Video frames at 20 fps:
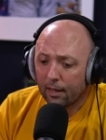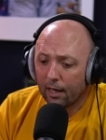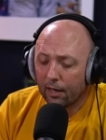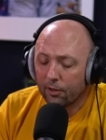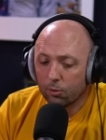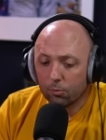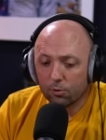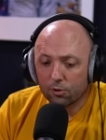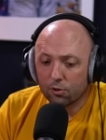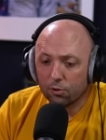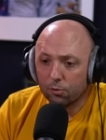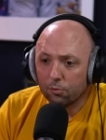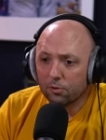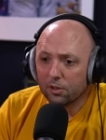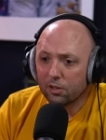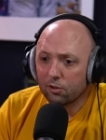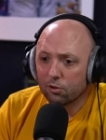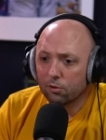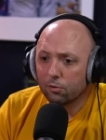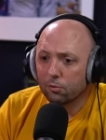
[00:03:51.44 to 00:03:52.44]
And they were
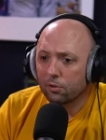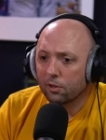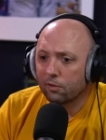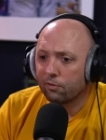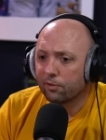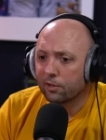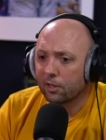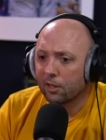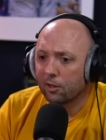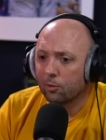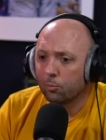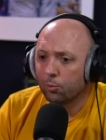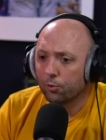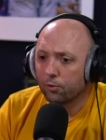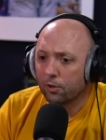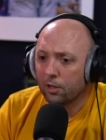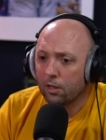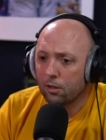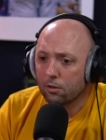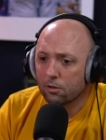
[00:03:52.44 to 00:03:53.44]
totally, totally forgettable
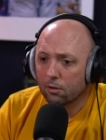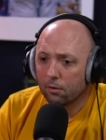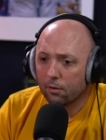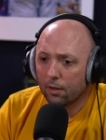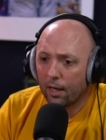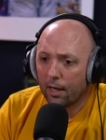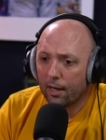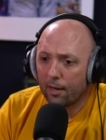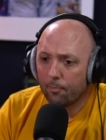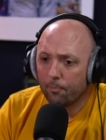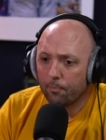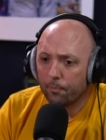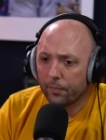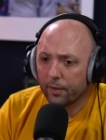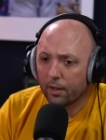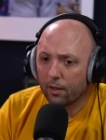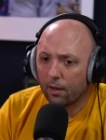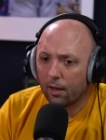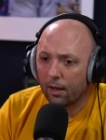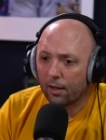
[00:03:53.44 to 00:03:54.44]
days. Um,
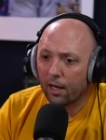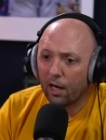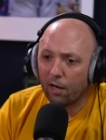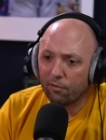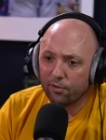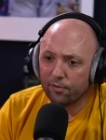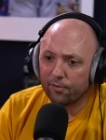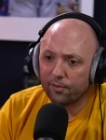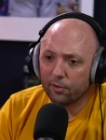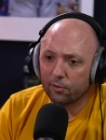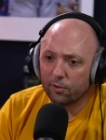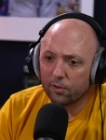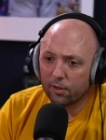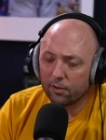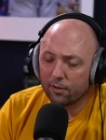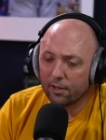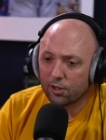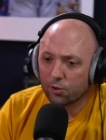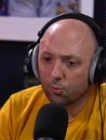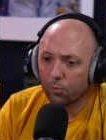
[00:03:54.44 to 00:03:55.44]
and I have a feeling
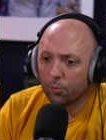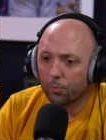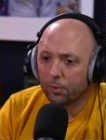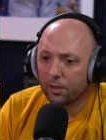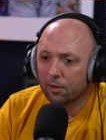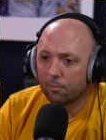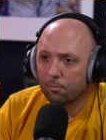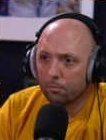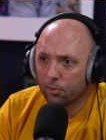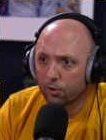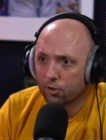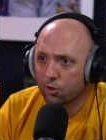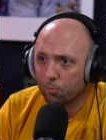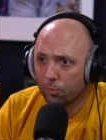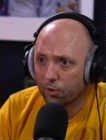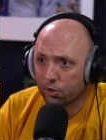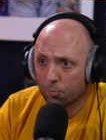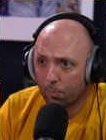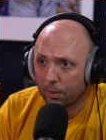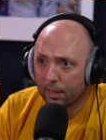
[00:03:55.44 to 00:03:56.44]
that this will be a much,
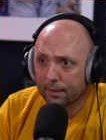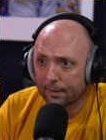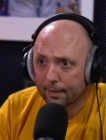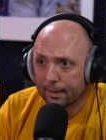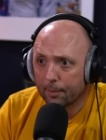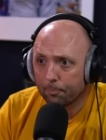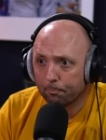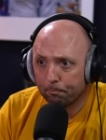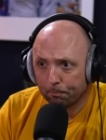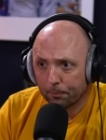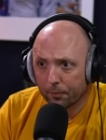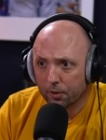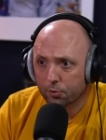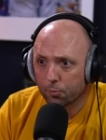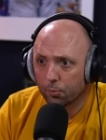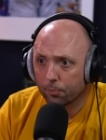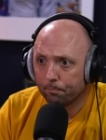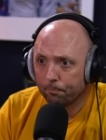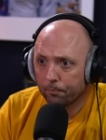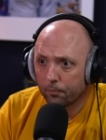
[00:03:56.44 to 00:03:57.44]
much better game,
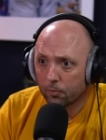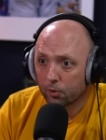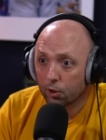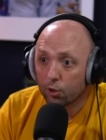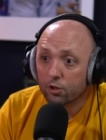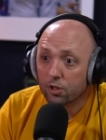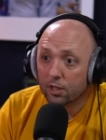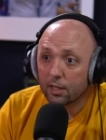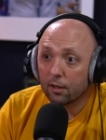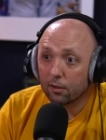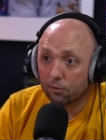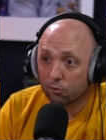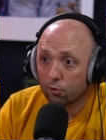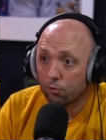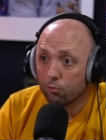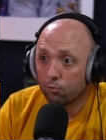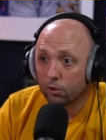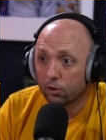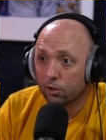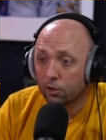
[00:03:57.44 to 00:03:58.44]
this one, because they are
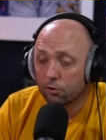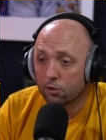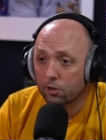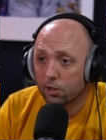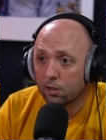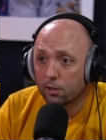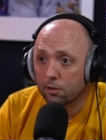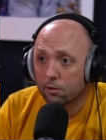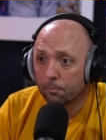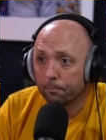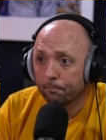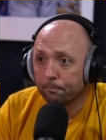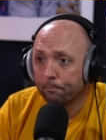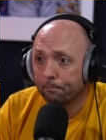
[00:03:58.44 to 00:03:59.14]
two really good sides.